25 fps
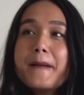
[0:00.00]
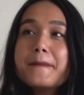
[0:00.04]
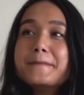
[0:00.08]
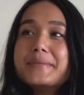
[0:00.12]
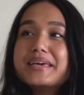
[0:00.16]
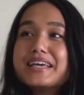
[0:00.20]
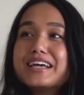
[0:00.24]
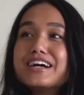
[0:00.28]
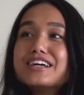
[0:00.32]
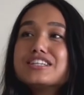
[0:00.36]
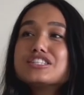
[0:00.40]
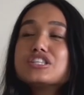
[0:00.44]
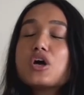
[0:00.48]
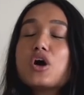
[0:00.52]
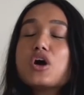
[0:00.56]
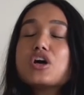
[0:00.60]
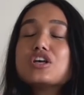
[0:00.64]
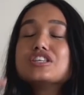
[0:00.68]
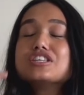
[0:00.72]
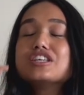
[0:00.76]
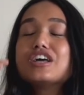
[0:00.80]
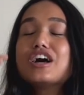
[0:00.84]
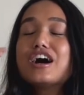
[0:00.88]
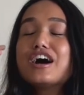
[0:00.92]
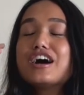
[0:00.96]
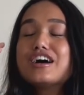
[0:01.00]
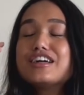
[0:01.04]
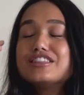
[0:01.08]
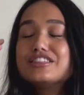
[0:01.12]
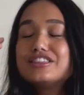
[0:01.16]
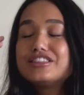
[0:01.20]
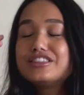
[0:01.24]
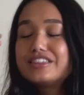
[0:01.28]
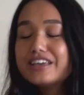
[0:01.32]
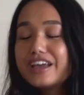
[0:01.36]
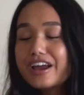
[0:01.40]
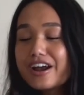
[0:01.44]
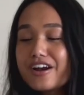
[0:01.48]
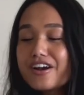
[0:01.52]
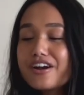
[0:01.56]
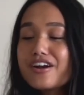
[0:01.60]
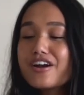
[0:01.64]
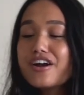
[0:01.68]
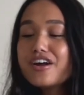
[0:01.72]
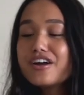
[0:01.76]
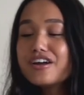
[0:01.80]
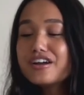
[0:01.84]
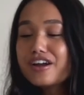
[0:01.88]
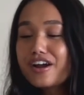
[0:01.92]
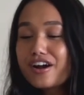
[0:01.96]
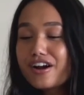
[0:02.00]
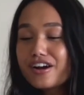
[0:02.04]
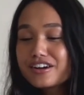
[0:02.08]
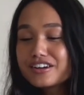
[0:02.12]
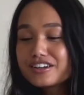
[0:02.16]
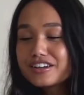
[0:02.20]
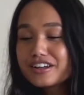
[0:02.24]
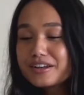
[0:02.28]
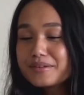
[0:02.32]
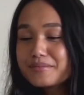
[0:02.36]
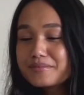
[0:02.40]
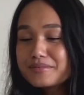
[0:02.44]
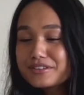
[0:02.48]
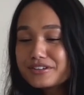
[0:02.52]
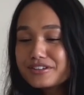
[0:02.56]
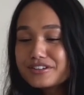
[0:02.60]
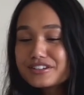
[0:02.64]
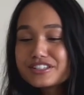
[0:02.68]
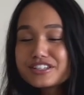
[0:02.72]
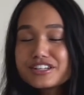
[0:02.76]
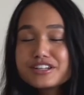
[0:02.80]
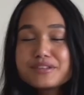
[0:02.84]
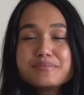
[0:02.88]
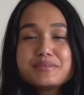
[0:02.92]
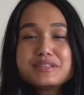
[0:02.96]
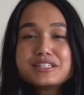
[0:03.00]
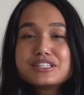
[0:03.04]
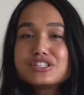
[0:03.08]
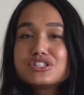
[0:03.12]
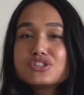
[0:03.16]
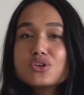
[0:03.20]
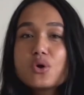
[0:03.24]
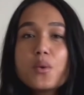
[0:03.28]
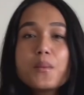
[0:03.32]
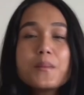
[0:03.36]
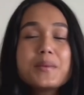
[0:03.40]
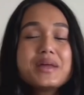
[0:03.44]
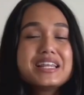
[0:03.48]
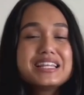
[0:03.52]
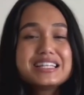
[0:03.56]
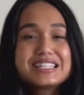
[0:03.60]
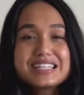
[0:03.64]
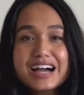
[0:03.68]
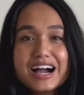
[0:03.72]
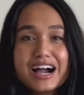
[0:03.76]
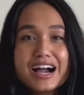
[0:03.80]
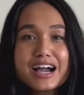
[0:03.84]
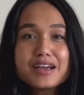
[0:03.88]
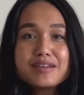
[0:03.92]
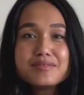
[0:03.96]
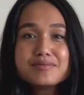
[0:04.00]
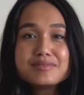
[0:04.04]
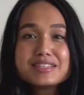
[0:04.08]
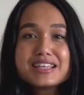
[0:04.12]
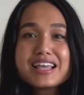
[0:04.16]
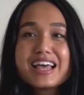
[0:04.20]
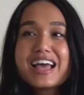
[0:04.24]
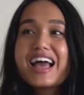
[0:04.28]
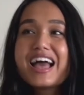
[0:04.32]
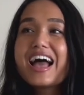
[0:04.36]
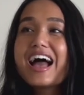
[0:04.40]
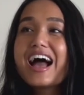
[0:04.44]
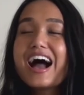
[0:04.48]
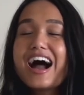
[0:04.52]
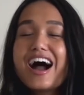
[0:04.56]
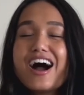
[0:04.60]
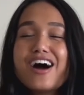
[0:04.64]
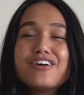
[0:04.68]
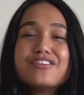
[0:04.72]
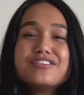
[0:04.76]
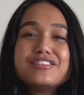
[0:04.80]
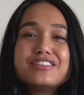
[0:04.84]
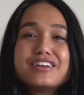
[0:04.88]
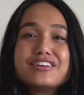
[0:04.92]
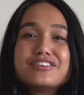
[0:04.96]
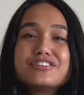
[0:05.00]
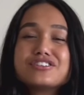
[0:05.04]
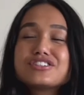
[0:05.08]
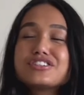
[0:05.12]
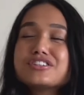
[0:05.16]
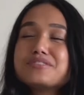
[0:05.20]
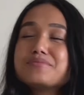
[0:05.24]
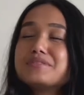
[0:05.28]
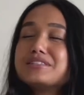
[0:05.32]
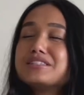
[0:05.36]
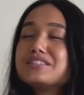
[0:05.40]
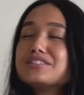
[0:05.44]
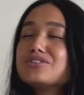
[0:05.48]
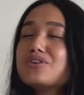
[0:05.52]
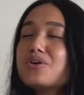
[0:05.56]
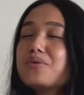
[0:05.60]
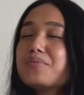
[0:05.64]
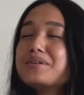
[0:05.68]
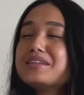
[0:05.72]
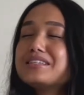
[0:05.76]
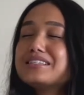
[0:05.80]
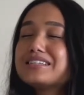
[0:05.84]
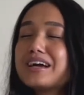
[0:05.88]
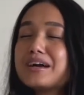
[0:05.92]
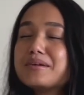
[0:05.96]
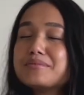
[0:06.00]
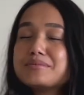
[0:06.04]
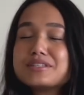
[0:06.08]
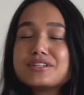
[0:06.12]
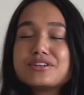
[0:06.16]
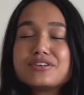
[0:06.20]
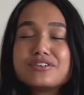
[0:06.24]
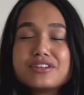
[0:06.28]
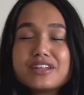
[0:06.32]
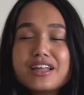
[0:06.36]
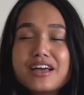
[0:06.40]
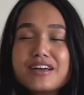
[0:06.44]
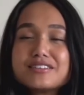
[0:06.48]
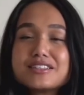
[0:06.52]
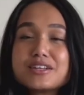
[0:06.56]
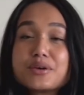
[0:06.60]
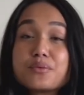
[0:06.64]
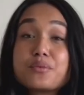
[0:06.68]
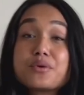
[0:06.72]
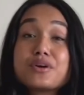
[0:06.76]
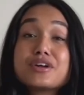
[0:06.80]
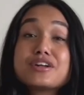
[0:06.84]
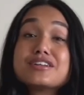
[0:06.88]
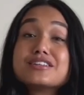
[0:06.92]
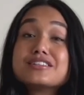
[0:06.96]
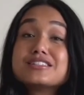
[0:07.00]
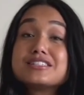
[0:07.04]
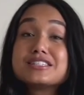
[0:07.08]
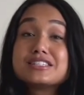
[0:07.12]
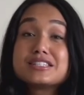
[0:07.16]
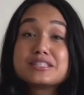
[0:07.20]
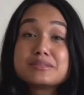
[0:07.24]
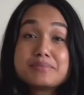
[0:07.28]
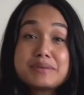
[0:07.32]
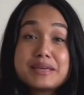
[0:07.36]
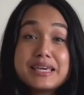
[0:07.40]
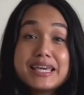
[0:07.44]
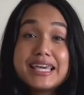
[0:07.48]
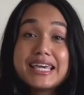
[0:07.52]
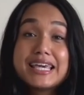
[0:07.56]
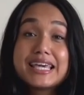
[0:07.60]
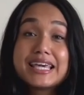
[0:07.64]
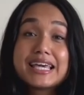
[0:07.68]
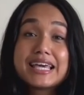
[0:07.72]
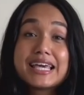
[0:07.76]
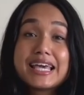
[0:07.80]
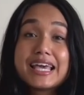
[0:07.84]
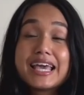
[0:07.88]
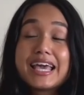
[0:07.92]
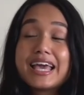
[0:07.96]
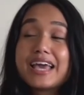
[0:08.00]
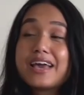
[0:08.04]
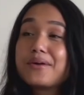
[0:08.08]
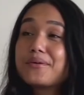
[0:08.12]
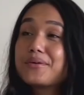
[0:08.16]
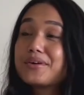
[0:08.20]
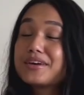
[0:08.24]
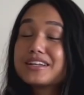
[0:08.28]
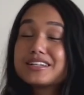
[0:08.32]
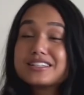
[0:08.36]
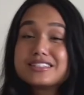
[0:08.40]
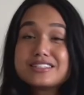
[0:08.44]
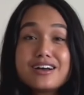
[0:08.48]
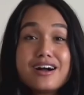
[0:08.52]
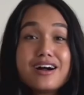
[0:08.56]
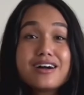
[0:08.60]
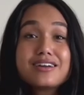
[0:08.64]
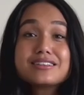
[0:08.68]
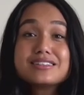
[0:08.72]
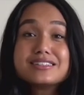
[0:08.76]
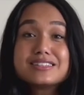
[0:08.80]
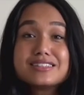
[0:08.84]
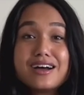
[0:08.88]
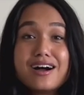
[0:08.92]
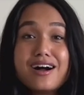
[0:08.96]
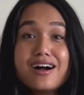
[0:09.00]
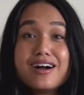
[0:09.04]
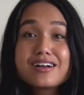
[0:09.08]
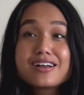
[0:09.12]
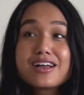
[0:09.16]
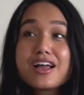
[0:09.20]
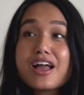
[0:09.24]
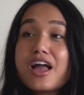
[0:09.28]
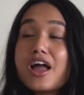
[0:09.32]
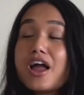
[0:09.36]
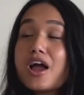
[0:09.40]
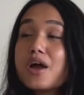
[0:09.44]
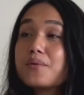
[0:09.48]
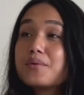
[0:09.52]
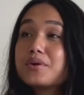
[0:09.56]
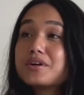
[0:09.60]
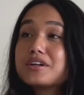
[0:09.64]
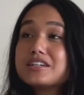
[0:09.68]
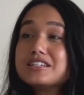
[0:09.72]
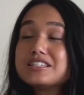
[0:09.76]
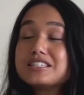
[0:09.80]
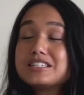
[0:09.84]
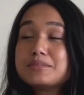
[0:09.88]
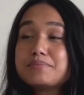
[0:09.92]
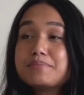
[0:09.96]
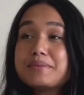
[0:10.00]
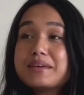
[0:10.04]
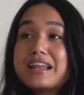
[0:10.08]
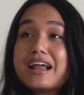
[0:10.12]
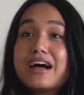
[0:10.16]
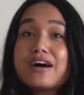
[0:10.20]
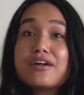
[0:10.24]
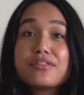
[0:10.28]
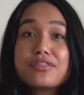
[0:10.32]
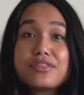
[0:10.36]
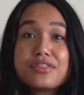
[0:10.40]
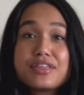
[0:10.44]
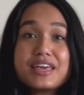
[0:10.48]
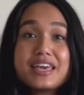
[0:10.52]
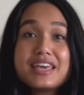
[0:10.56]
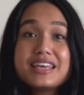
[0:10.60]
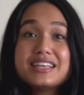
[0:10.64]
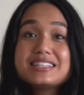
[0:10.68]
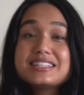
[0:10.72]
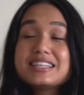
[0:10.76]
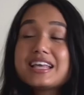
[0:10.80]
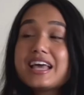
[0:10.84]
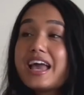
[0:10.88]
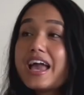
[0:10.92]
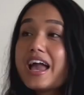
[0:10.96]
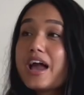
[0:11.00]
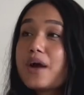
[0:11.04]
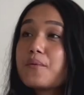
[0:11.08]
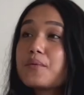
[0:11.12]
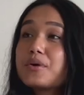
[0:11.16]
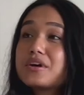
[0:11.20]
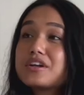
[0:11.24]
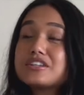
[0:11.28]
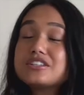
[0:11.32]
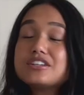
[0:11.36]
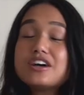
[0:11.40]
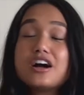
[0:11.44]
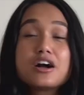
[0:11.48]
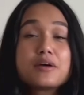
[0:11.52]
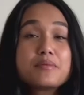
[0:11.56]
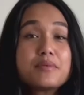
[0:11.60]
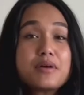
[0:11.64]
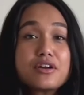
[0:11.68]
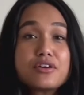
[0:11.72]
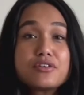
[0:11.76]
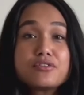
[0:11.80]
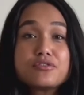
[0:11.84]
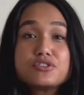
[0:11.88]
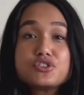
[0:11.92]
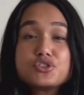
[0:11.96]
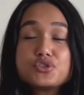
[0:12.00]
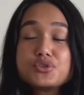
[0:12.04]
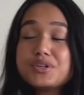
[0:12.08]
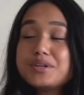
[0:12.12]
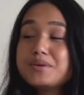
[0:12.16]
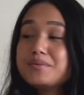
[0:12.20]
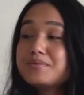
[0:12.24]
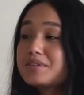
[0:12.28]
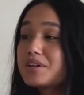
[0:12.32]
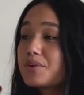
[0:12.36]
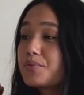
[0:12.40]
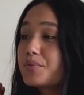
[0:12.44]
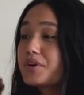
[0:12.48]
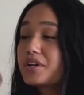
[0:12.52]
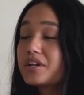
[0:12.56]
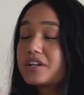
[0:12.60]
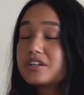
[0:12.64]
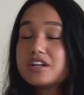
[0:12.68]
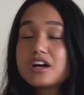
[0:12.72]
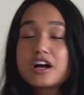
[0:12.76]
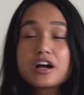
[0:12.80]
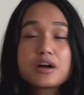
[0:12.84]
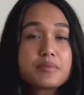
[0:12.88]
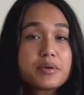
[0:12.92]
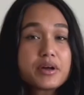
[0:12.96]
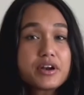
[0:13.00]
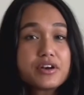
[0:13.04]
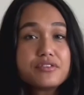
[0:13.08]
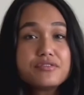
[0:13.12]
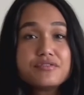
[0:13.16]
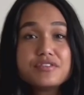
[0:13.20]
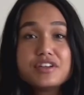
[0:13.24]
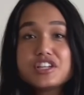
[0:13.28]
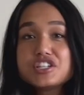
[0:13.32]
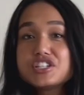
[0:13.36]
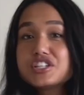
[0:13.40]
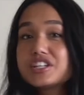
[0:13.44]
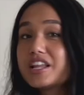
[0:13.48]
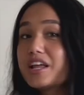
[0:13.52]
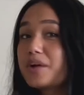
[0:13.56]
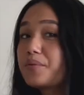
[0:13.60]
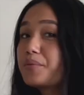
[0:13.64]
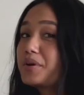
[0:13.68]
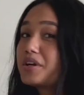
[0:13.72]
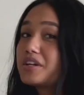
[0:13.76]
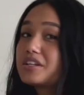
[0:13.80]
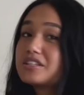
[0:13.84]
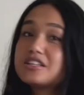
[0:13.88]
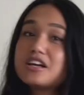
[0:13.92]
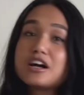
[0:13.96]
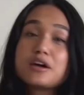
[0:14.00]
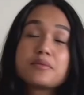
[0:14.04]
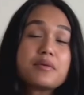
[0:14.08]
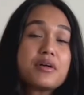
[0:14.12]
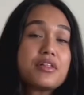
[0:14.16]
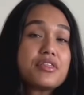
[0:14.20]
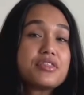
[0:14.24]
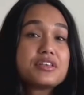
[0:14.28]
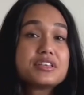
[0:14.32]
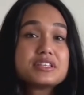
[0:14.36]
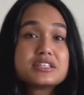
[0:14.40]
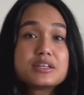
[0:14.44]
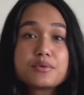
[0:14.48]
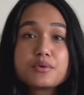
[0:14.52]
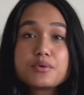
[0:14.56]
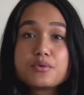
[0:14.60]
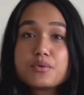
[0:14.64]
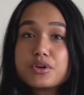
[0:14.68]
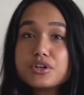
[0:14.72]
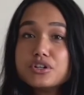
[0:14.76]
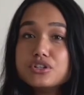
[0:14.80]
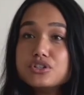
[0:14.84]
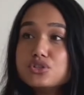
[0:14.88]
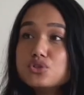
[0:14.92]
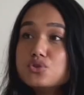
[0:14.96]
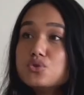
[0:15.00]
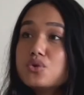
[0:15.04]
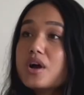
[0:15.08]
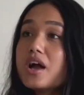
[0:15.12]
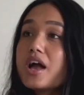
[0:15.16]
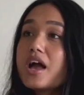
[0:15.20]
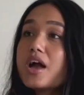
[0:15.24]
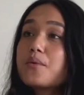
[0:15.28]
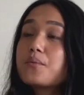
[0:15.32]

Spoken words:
Because there's gonna be so many times out there. There's gonna be so many times in our lives that we're gonna speak and we're gonna talk the talk and we're gonna spit out things and we're gonna talk about our dreams and we're gonna talk about our vision and we're gonna talk about things that we want to do.